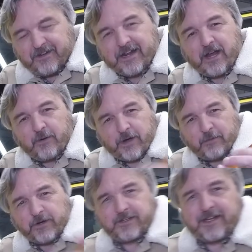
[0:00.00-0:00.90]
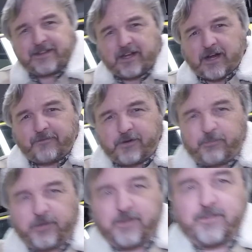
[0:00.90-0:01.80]
Now I want to take that off and
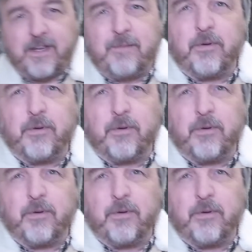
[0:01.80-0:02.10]
I'll put this amber